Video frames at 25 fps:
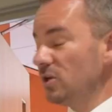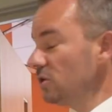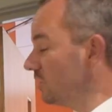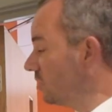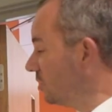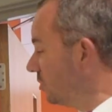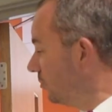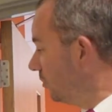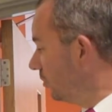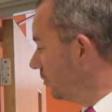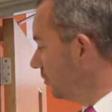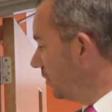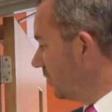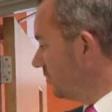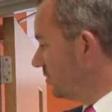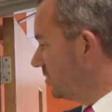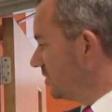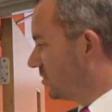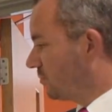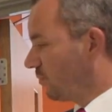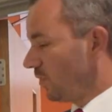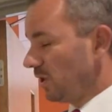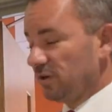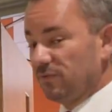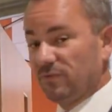You will
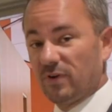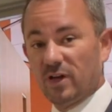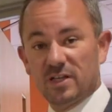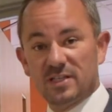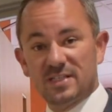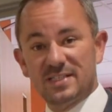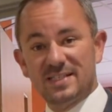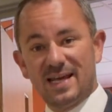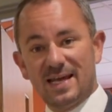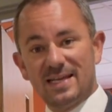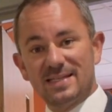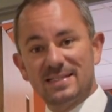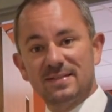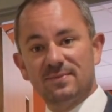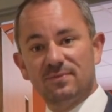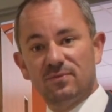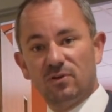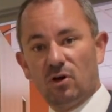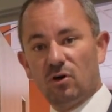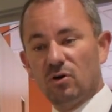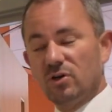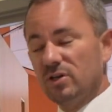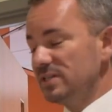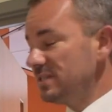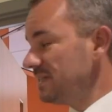notice one of our sets of
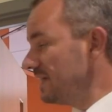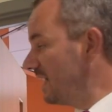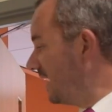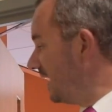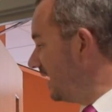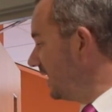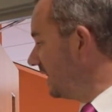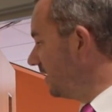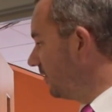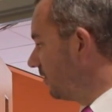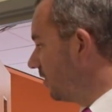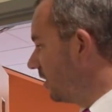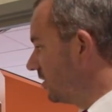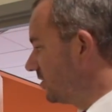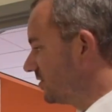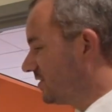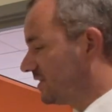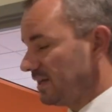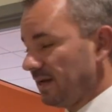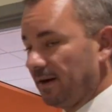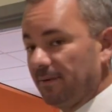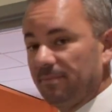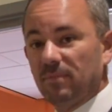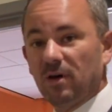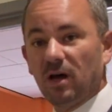lockers here. There are
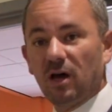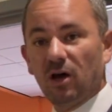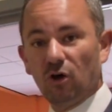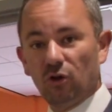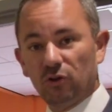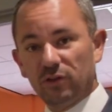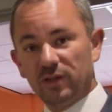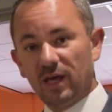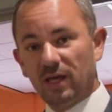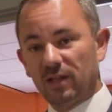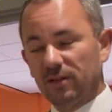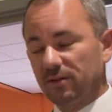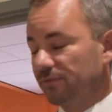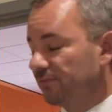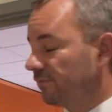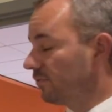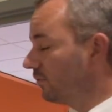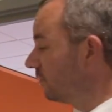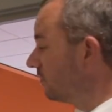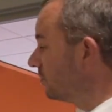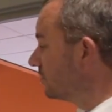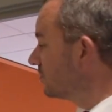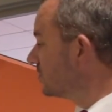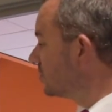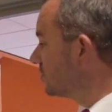some on the other
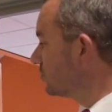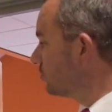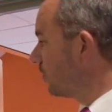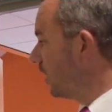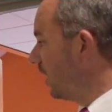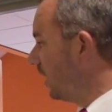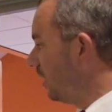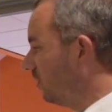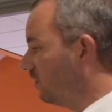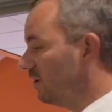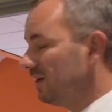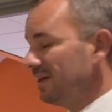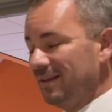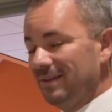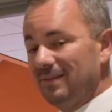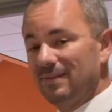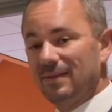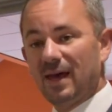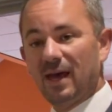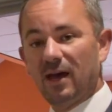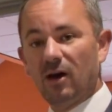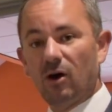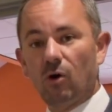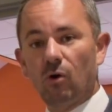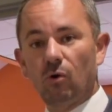floors as well.
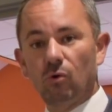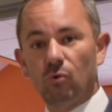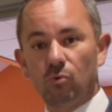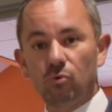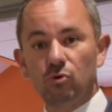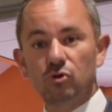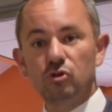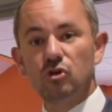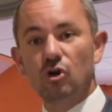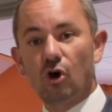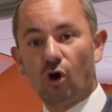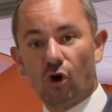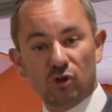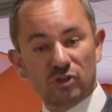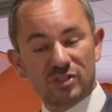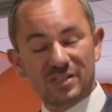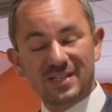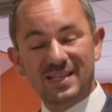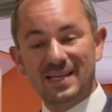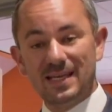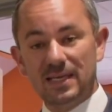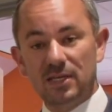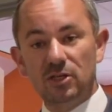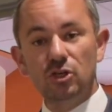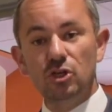They are all not
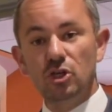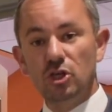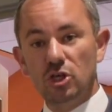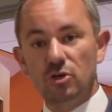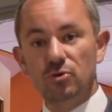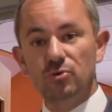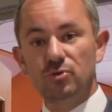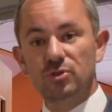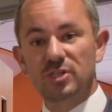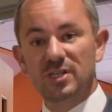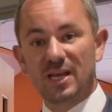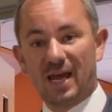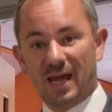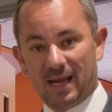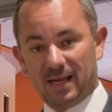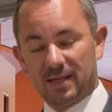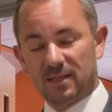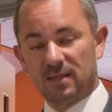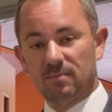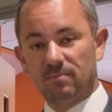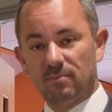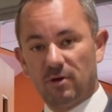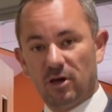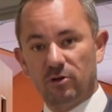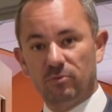in use at
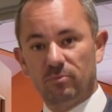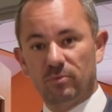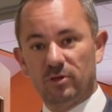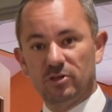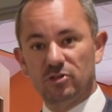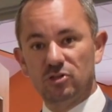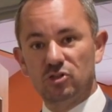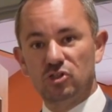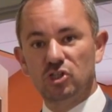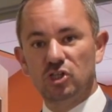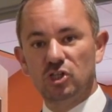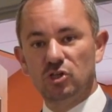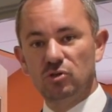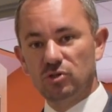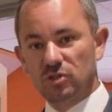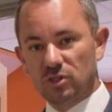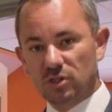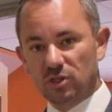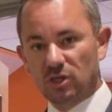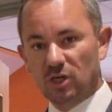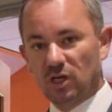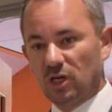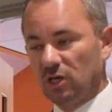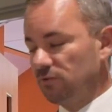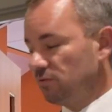the moment due to the
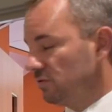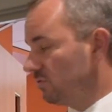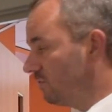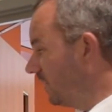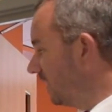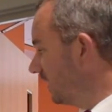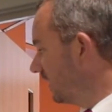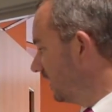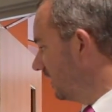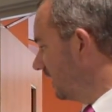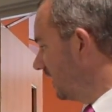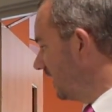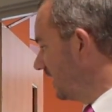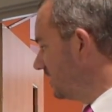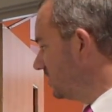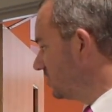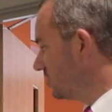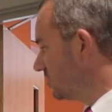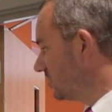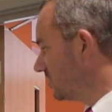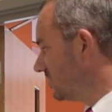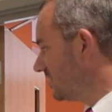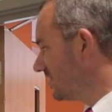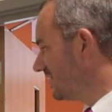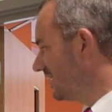COVID
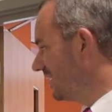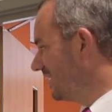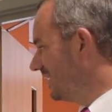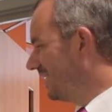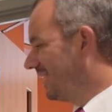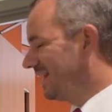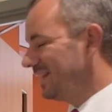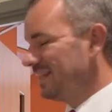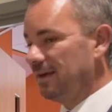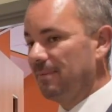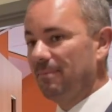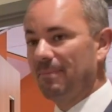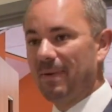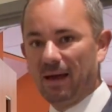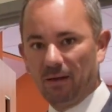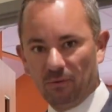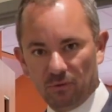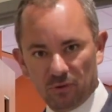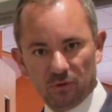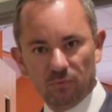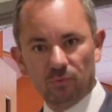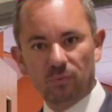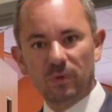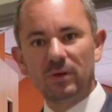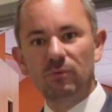regulations and the amount
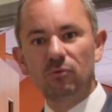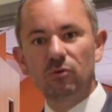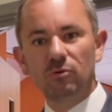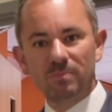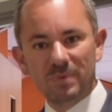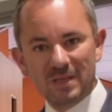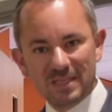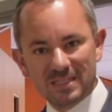that we would be